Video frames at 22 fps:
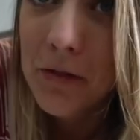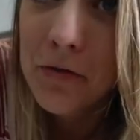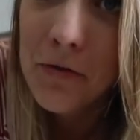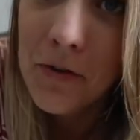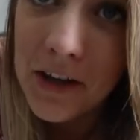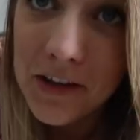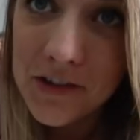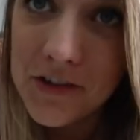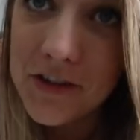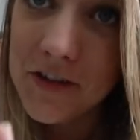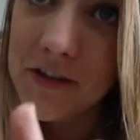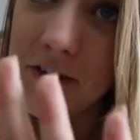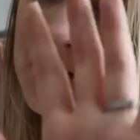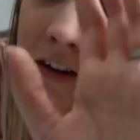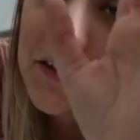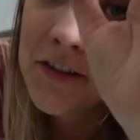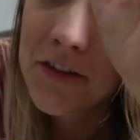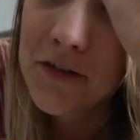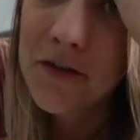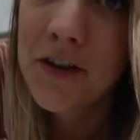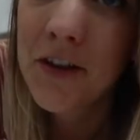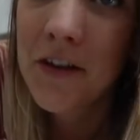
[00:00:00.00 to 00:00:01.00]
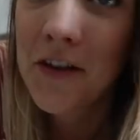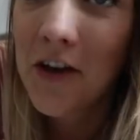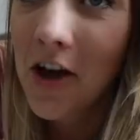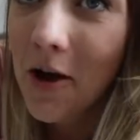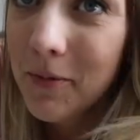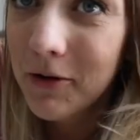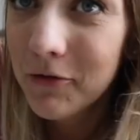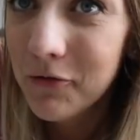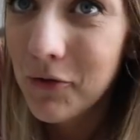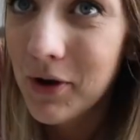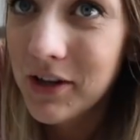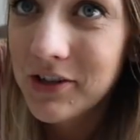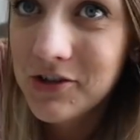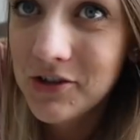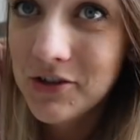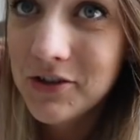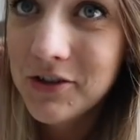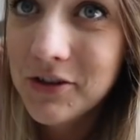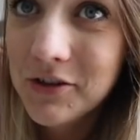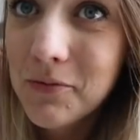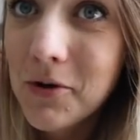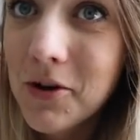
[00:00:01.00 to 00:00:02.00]
I thought I could just answer another couple of
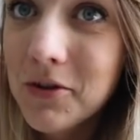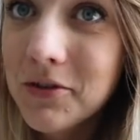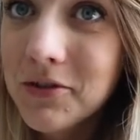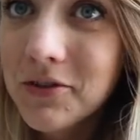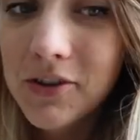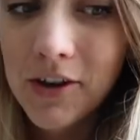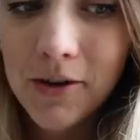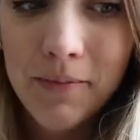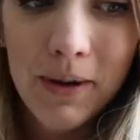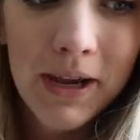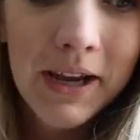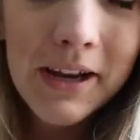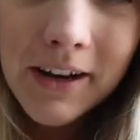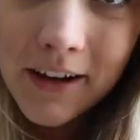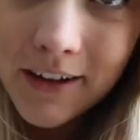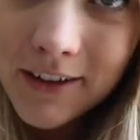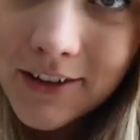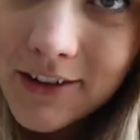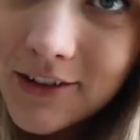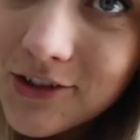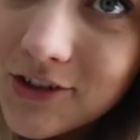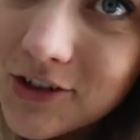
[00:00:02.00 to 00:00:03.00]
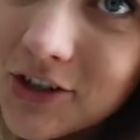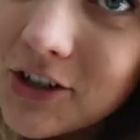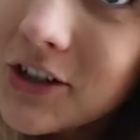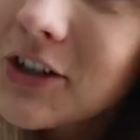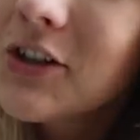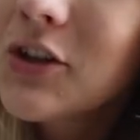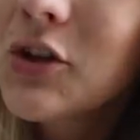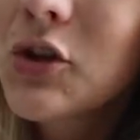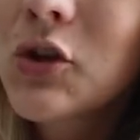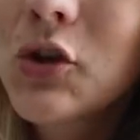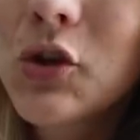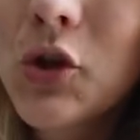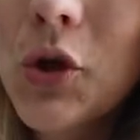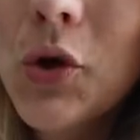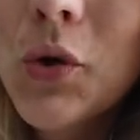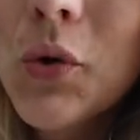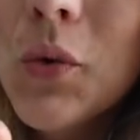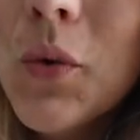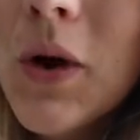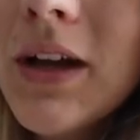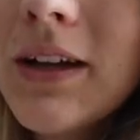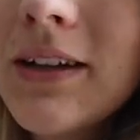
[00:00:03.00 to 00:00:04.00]
questions whilst I make lunch.
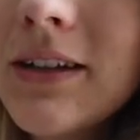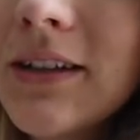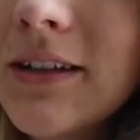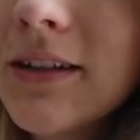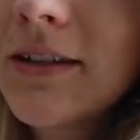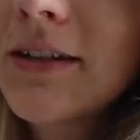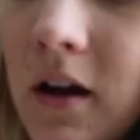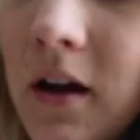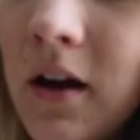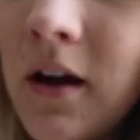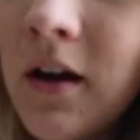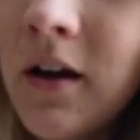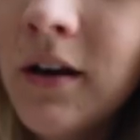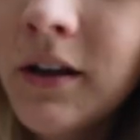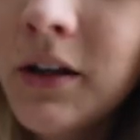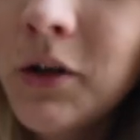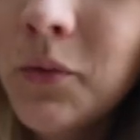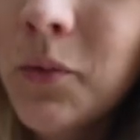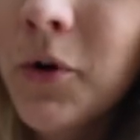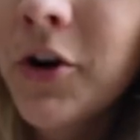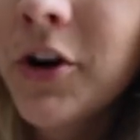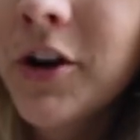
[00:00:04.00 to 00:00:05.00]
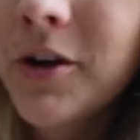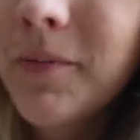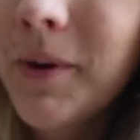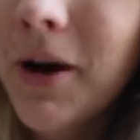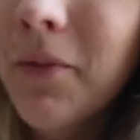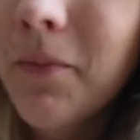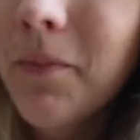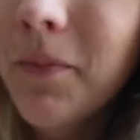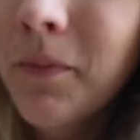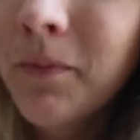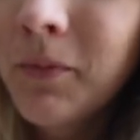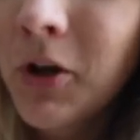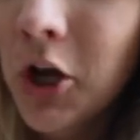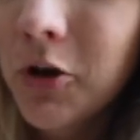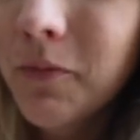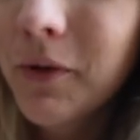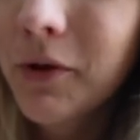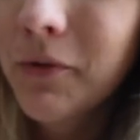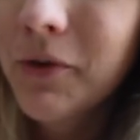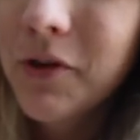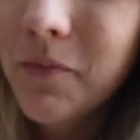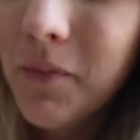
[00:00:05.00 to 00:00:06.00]
So, are you worried about
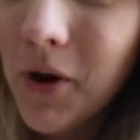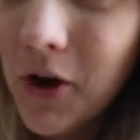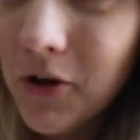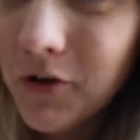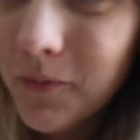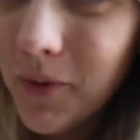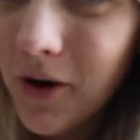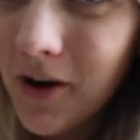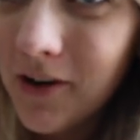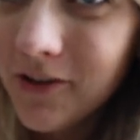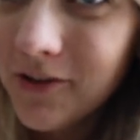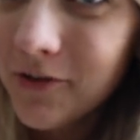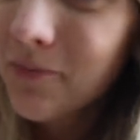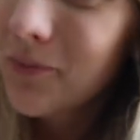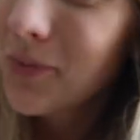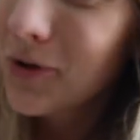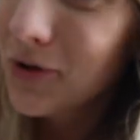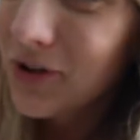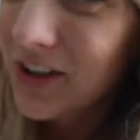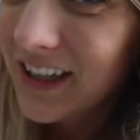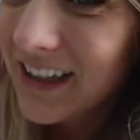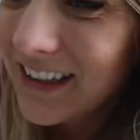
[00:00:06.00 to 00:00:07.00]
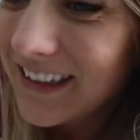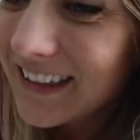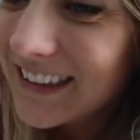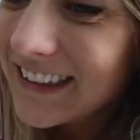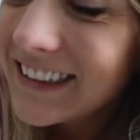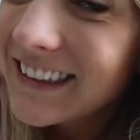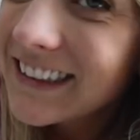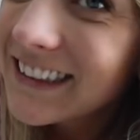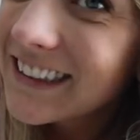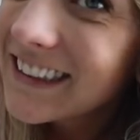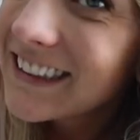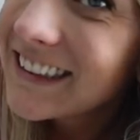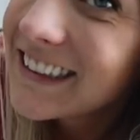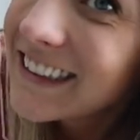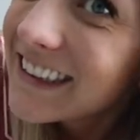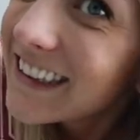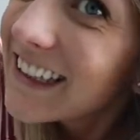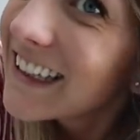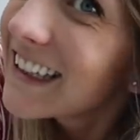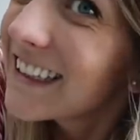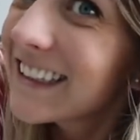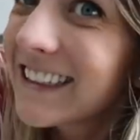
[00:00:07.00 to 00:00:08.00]
coping with a postpartum body?
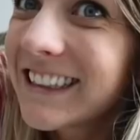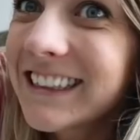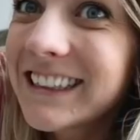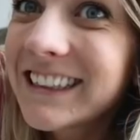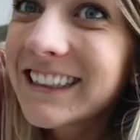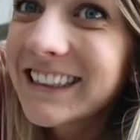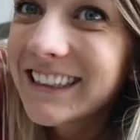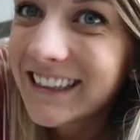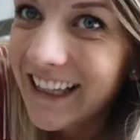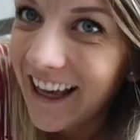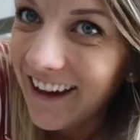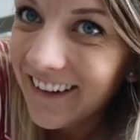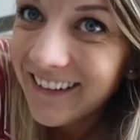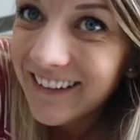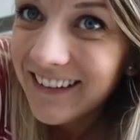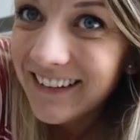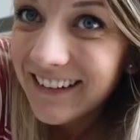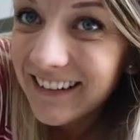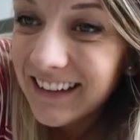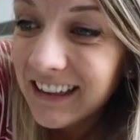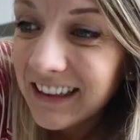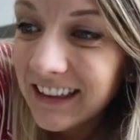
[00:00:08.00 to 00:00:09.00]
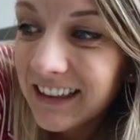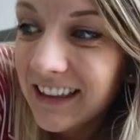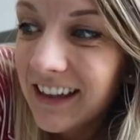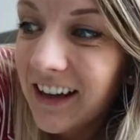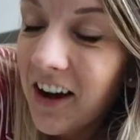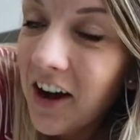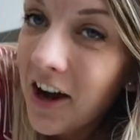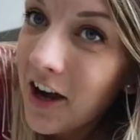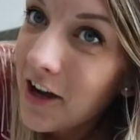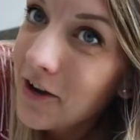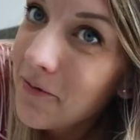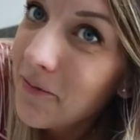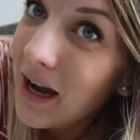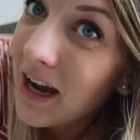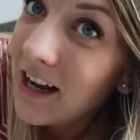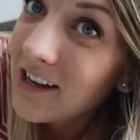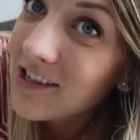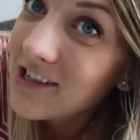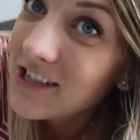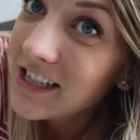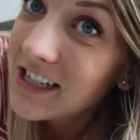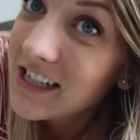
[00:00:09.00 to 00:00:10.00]
Yes. I'm
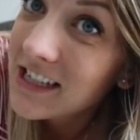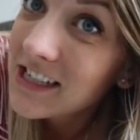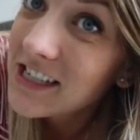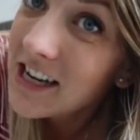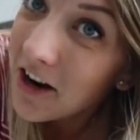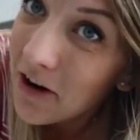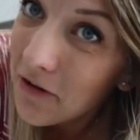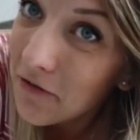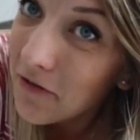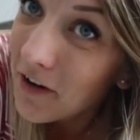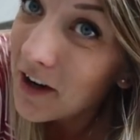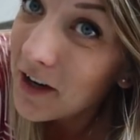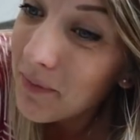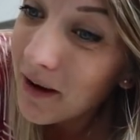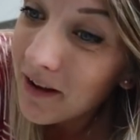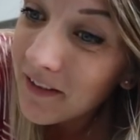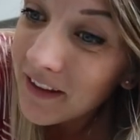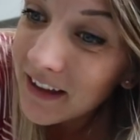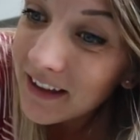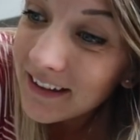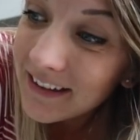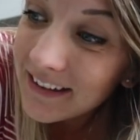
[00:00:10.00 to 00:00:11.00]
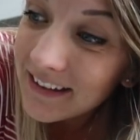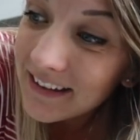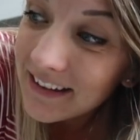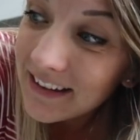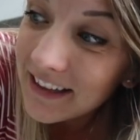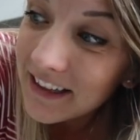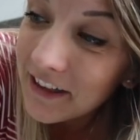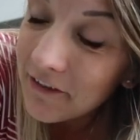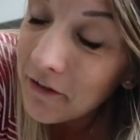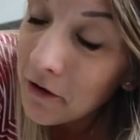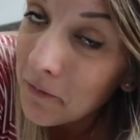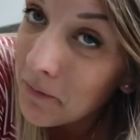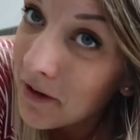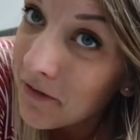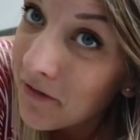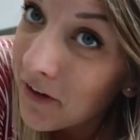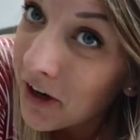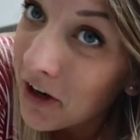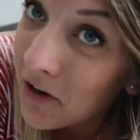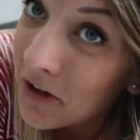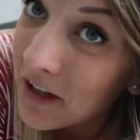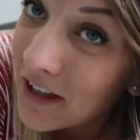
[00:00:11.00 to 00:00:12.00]
actually terrified about this, if I'm being
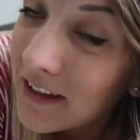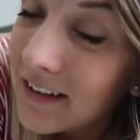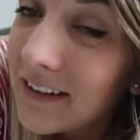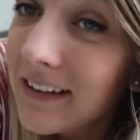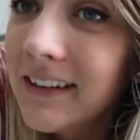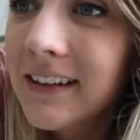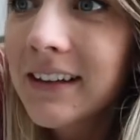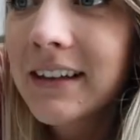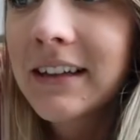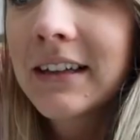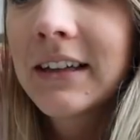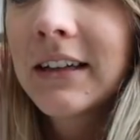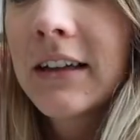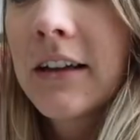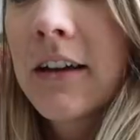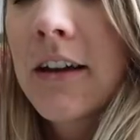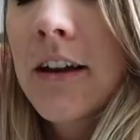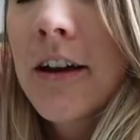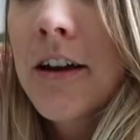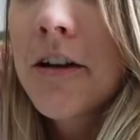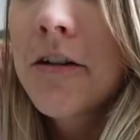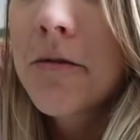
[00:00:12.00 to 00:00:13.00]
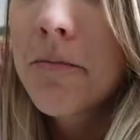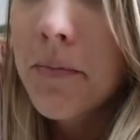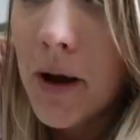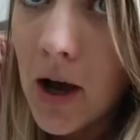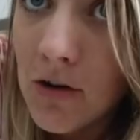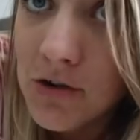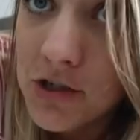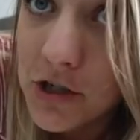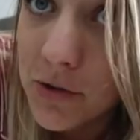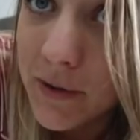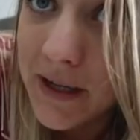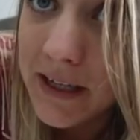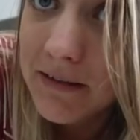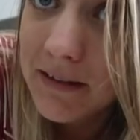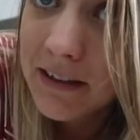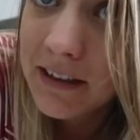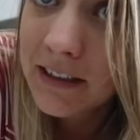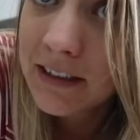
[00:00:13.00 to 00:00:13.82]
very honest, but I'll do it.